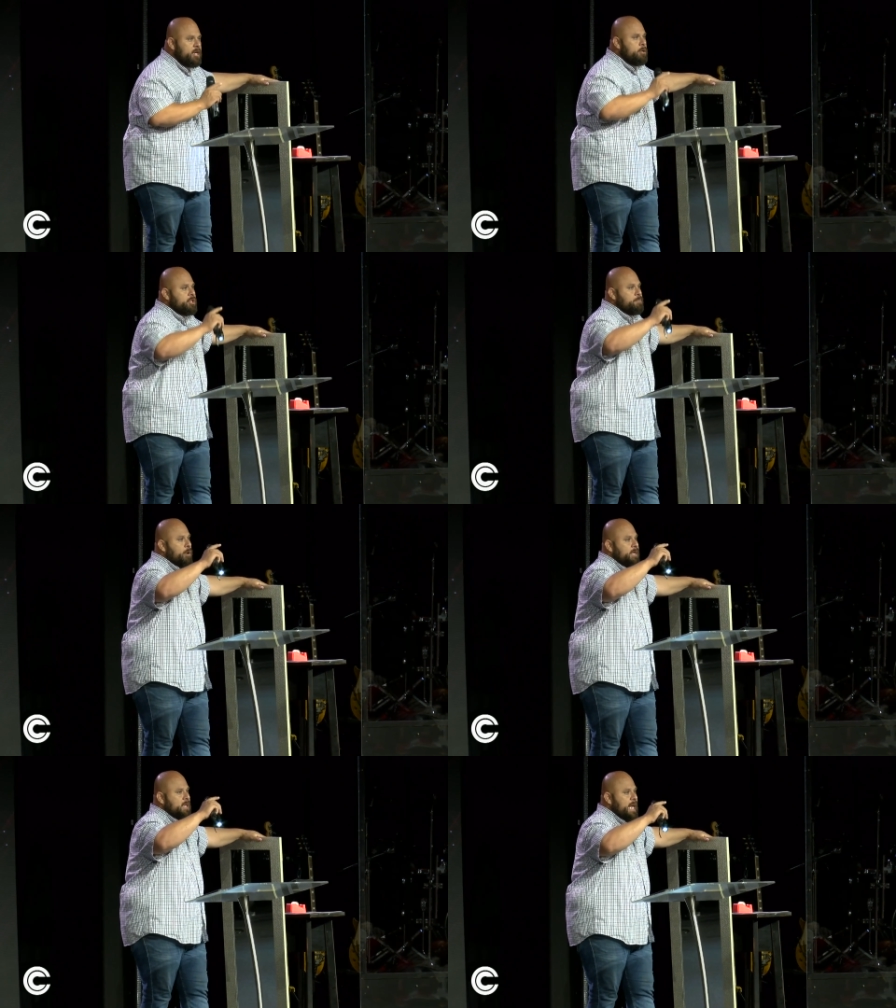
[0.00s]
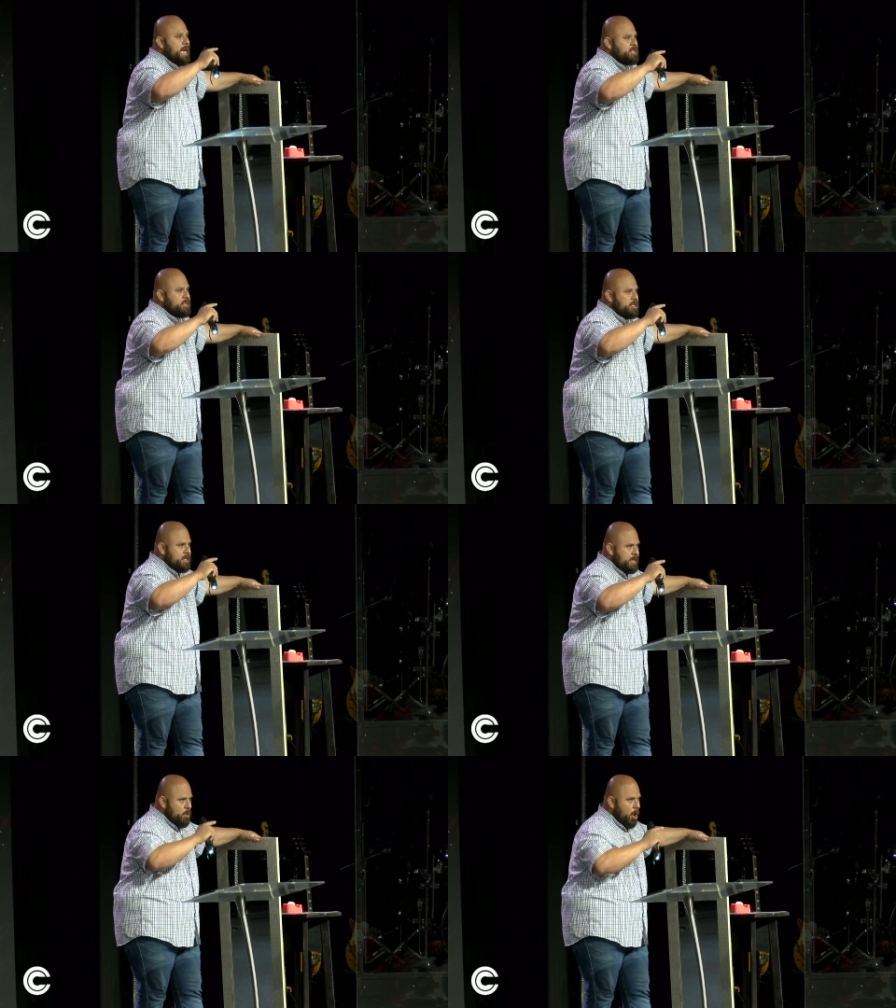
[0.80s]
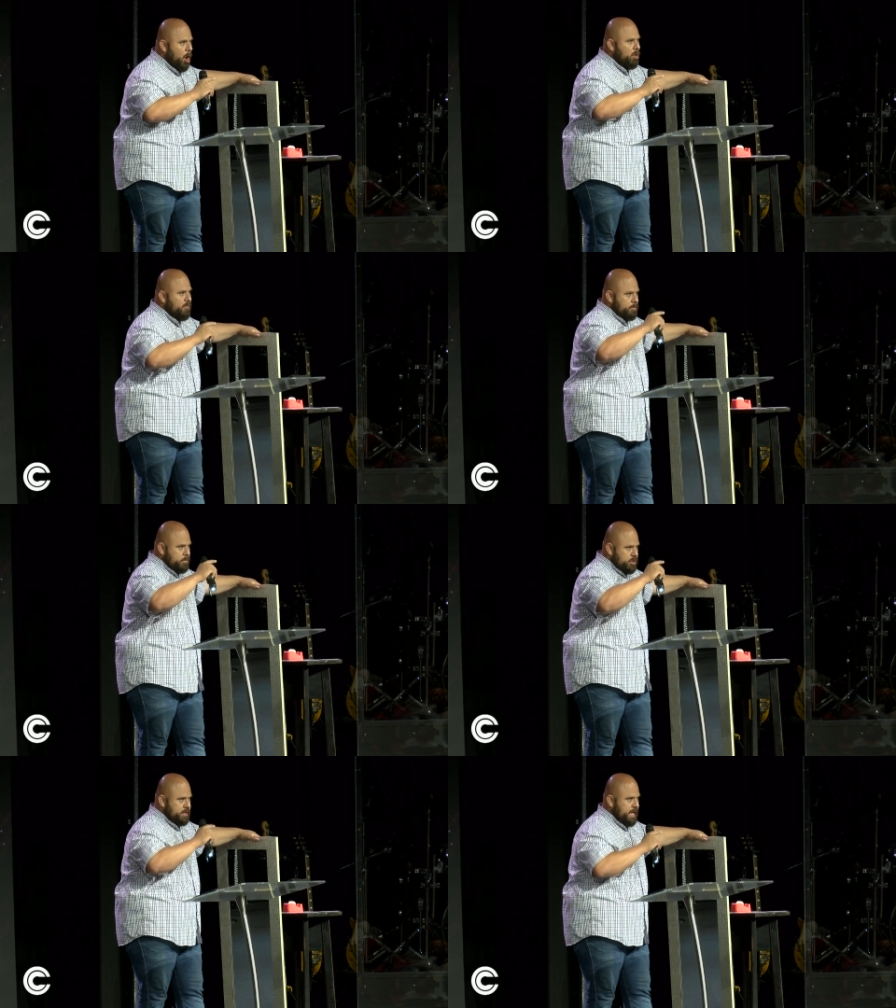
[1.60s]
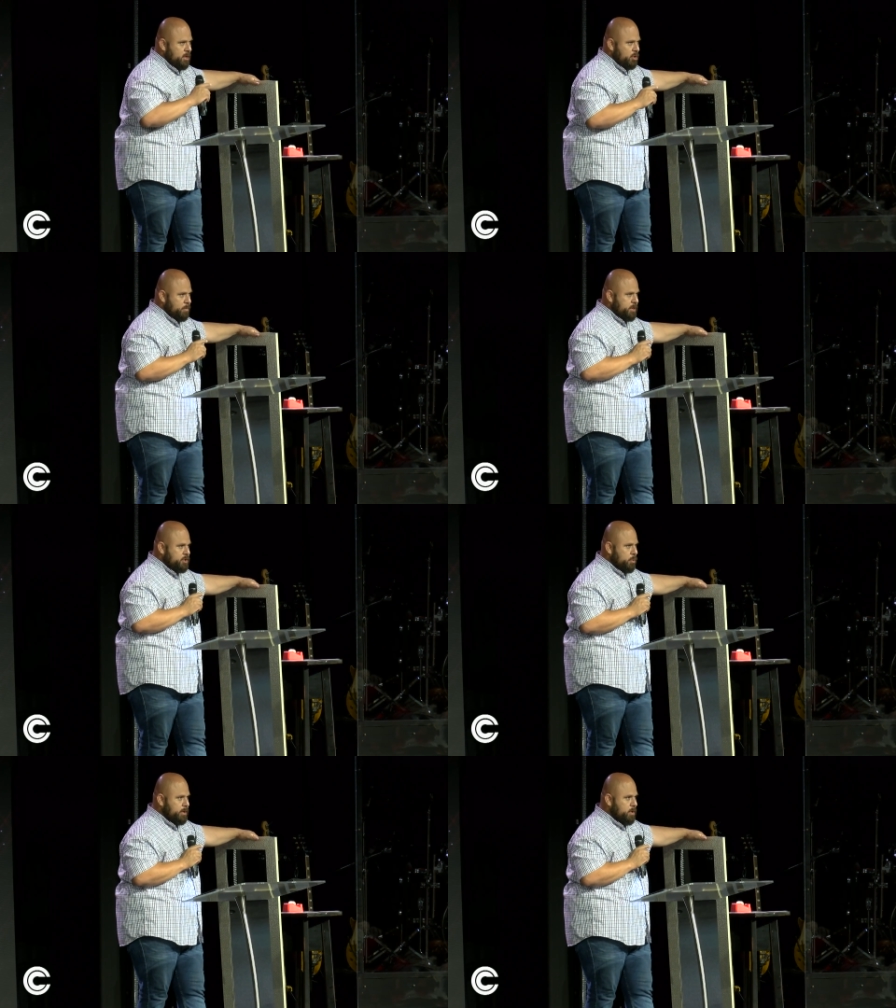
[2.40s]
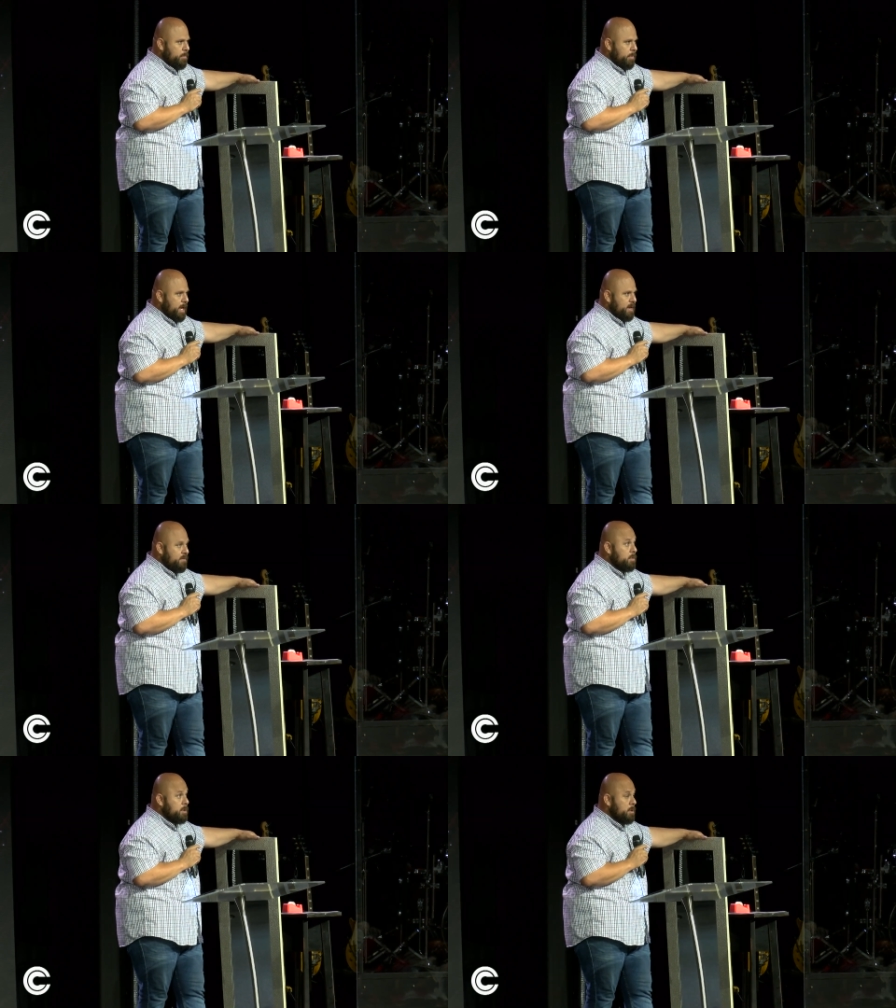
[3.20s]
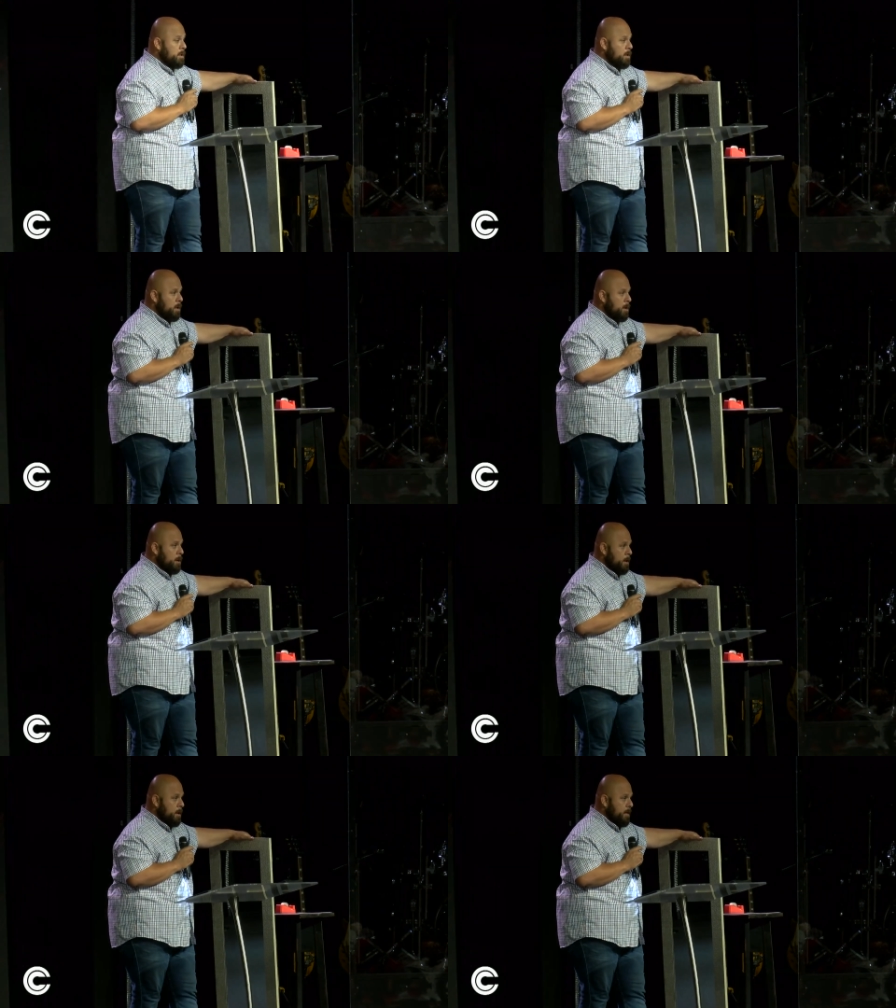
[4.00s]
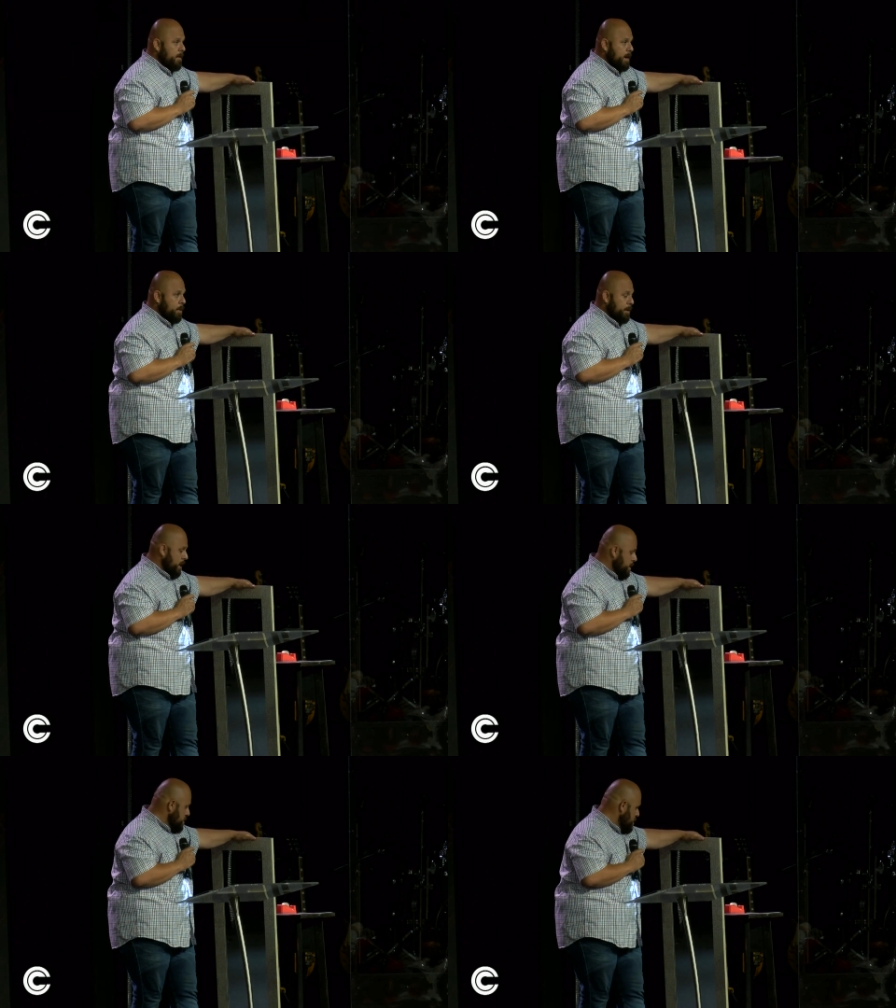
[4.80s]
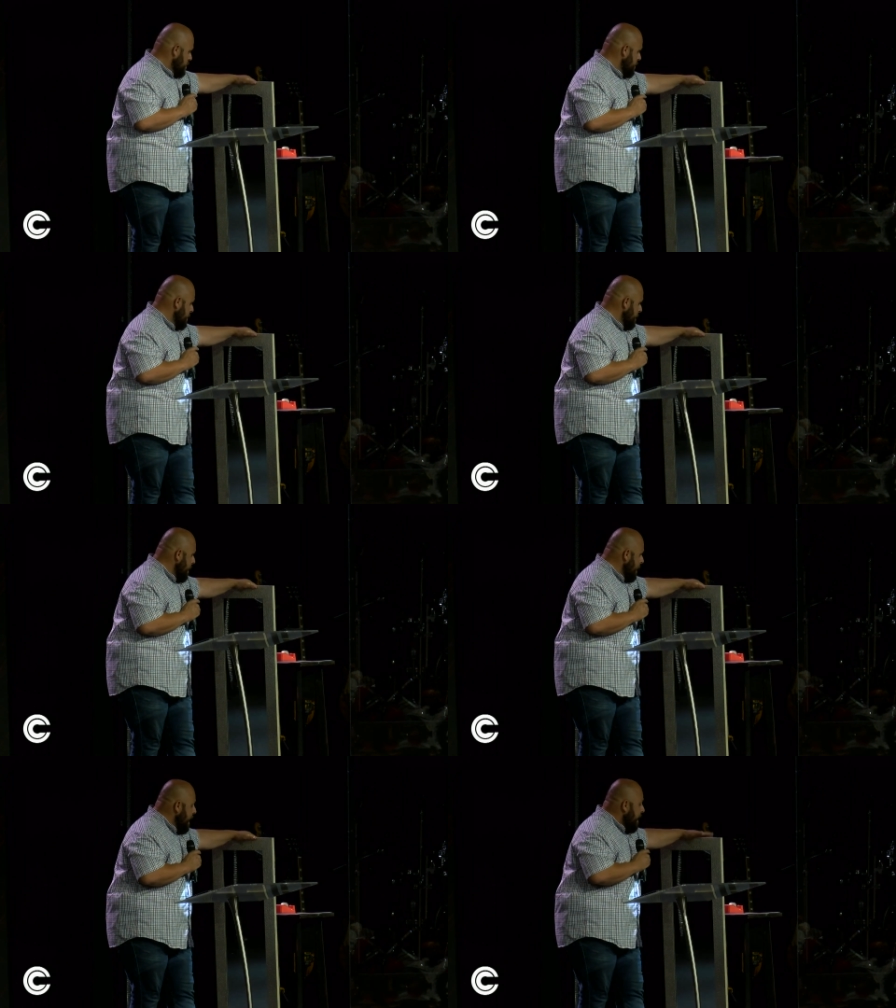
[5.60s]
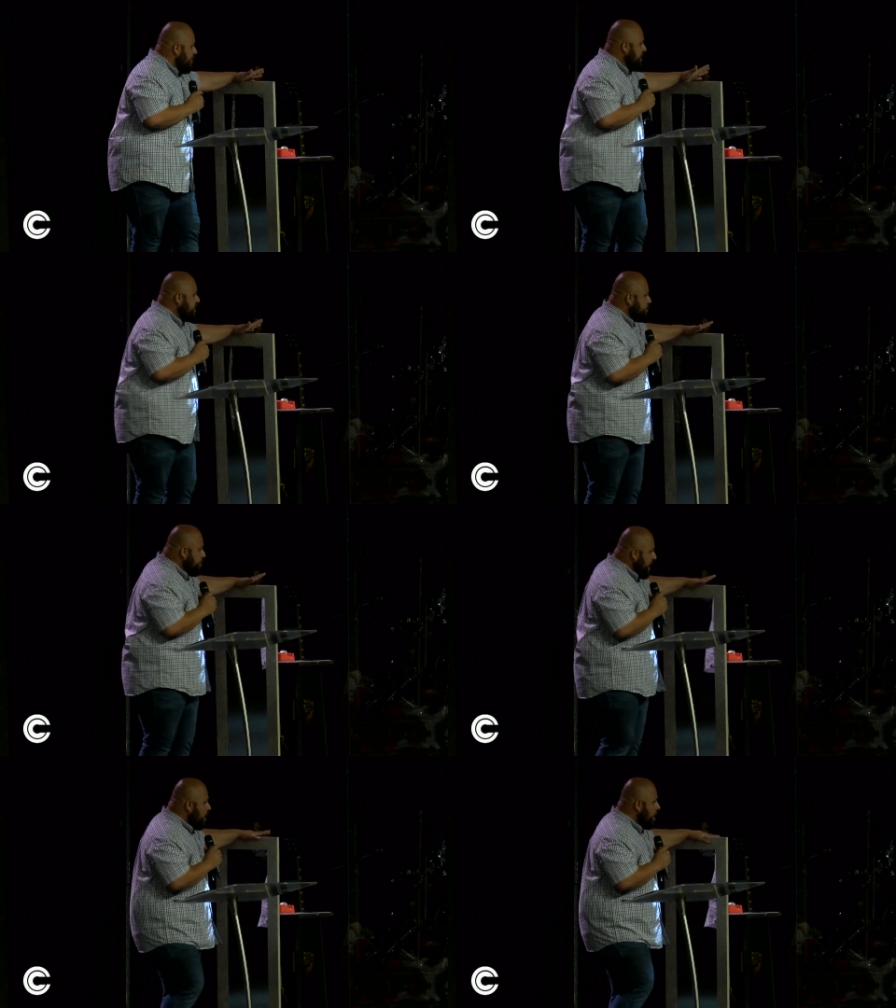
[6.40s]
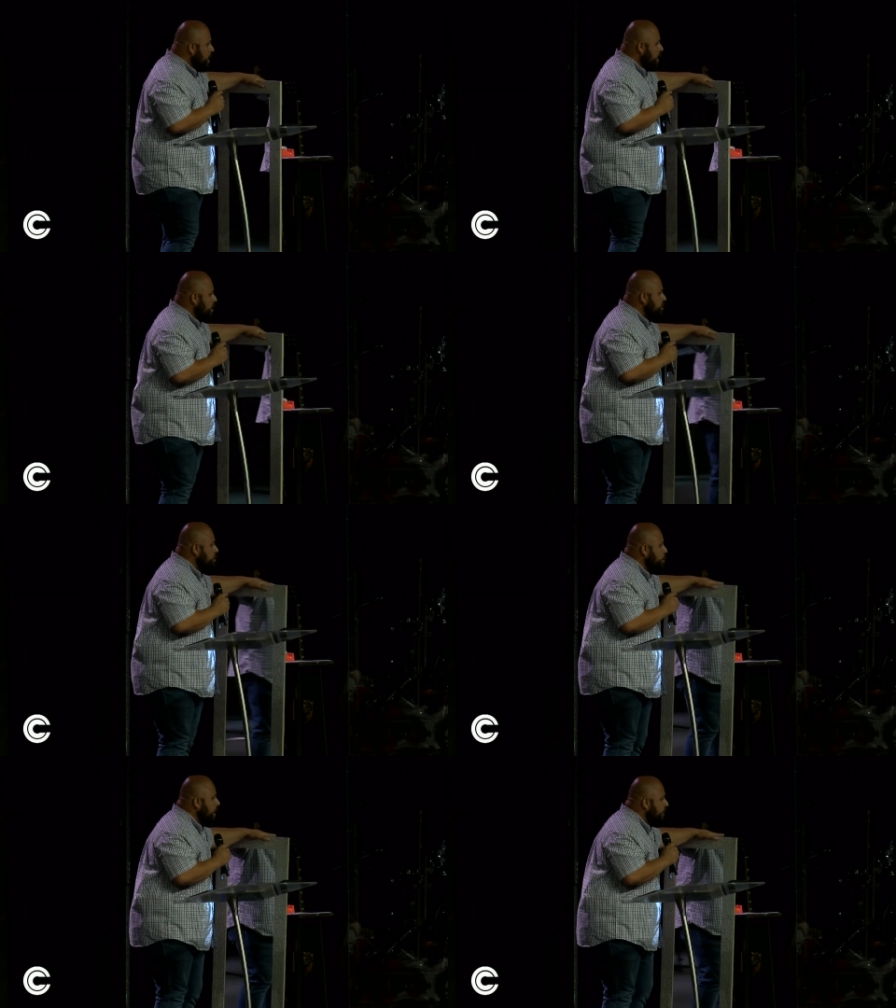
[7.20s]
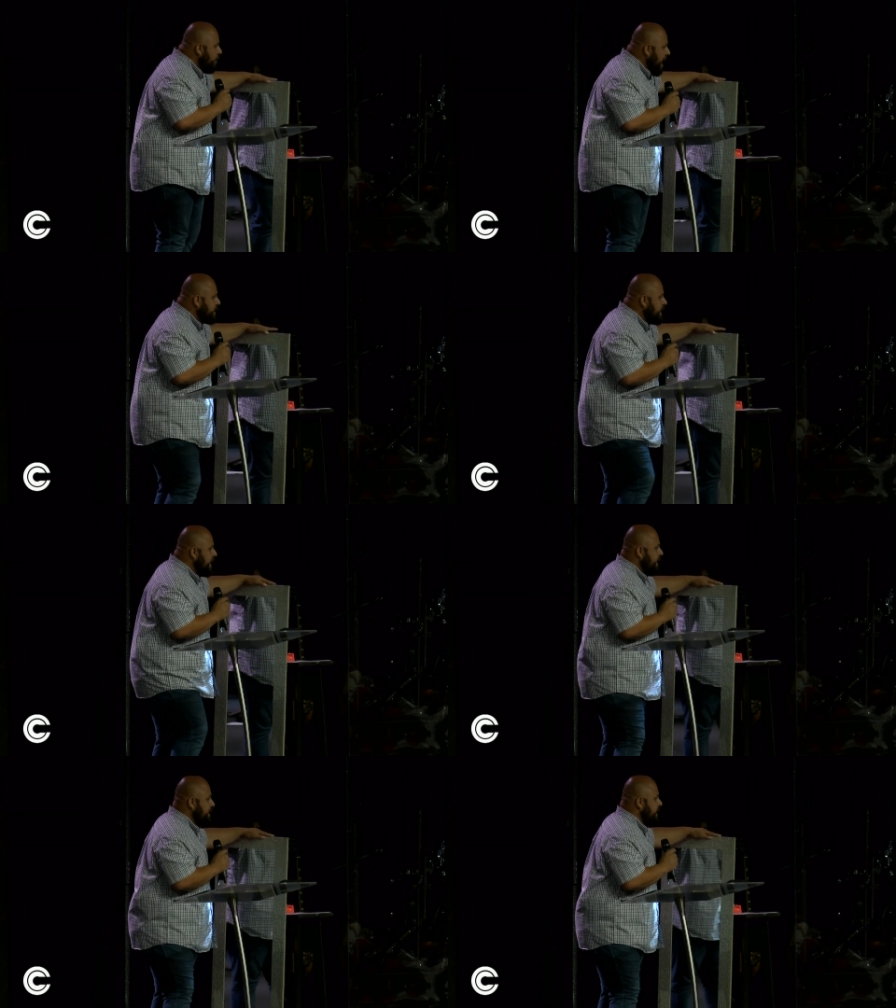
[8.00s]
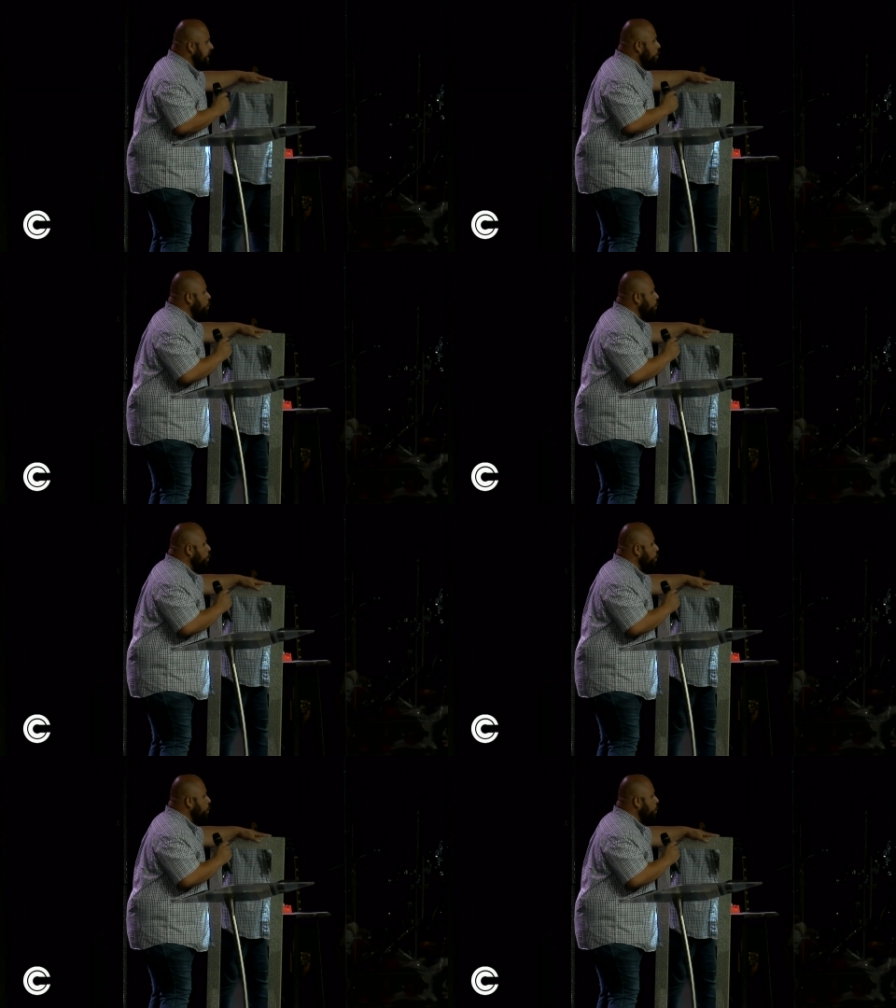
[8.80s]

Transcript: can you just bring the lights, just all of them, just down a little bit so we don't blind everyone? There we go. This mirror, to reflect anything,